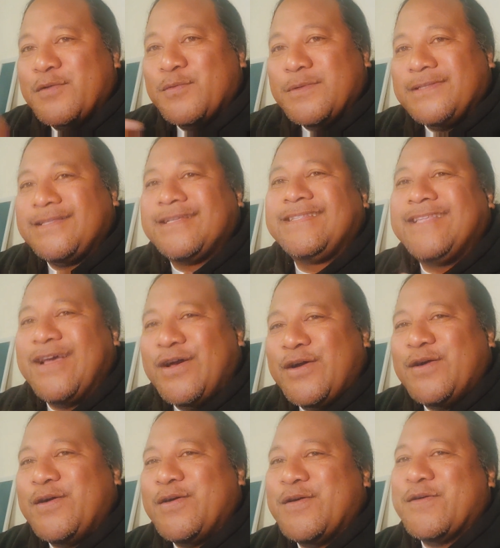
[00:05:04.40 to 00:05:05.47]
with the
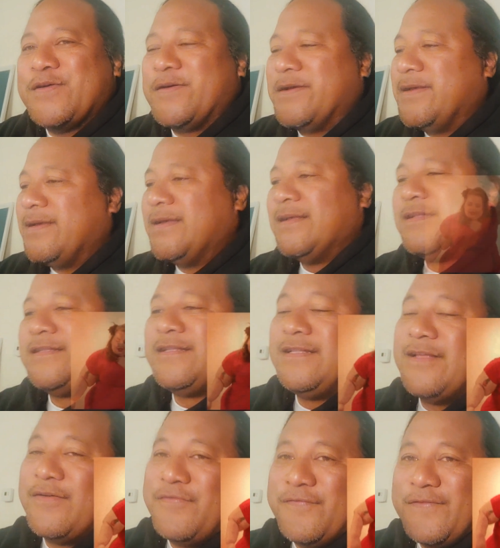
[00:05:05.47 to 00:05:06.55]
dog.
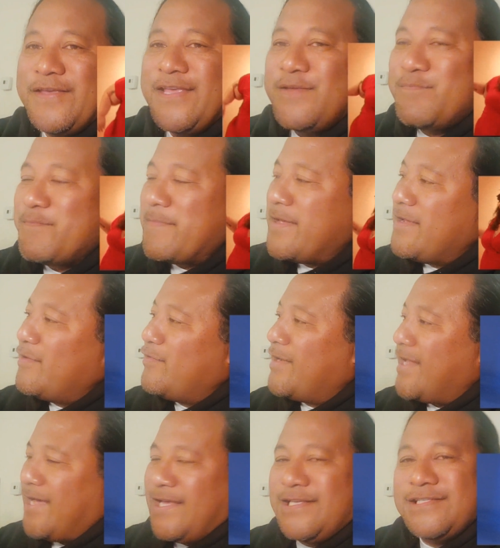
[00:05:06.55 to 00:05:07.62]
The female
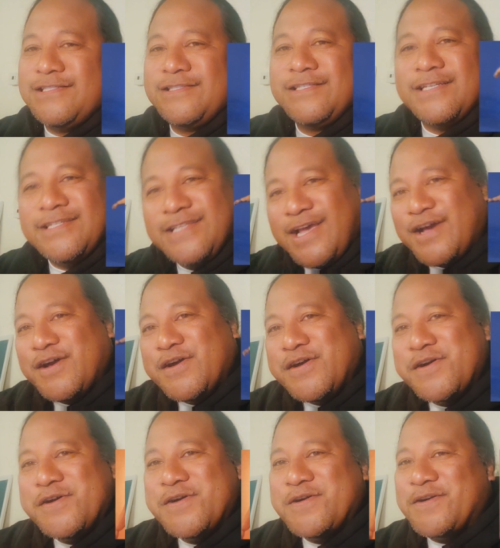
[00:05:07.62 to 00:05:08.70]
likes the
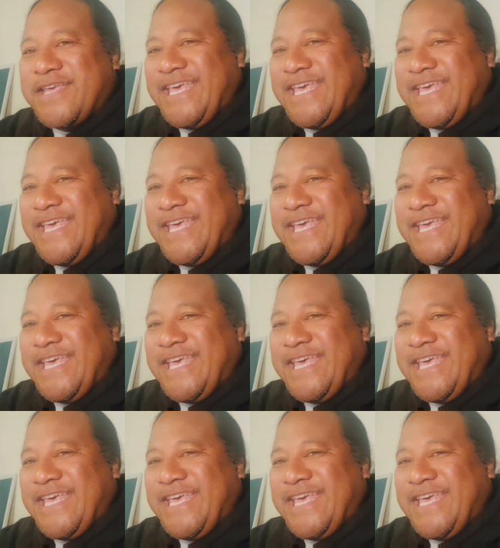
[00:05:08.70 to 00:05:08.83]
dog.